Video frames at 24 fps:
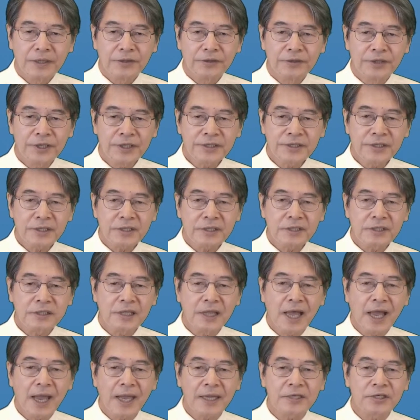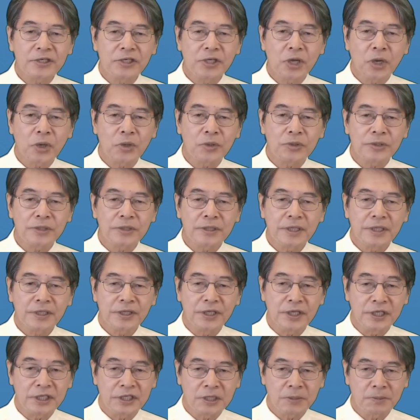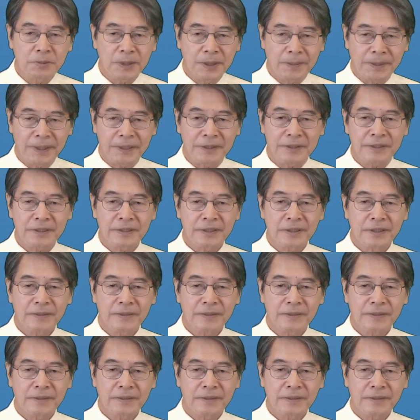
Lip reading: This slide shows the experiment.